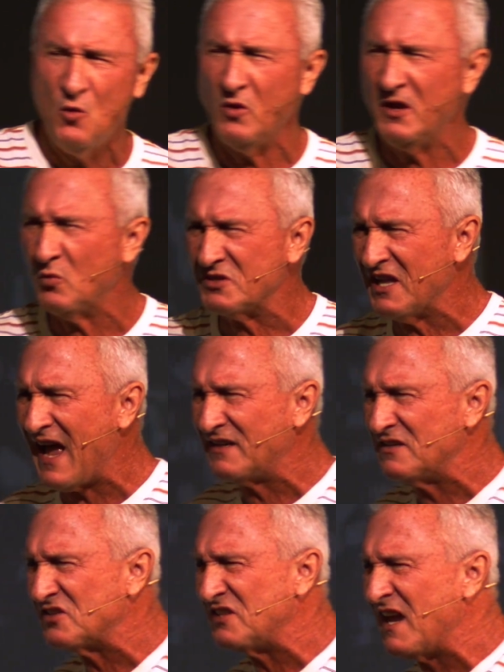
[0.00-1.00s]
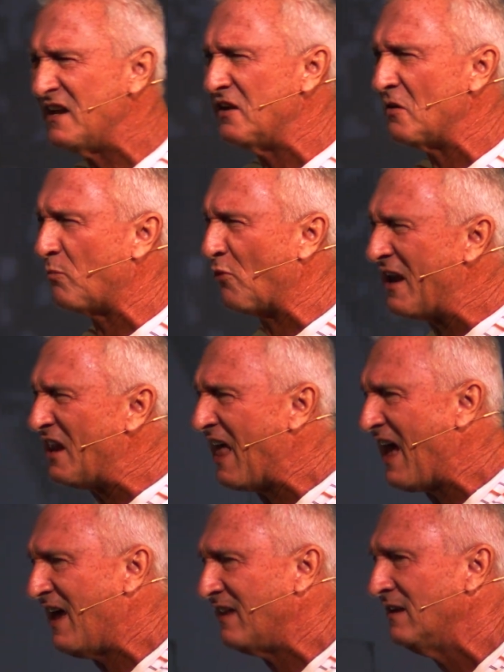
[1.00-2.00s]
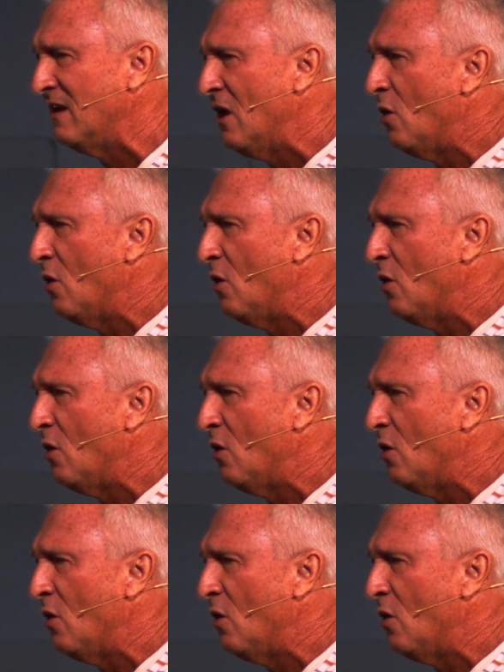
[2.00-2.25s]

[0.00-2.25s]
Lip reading: what it was like to stand in a bread line,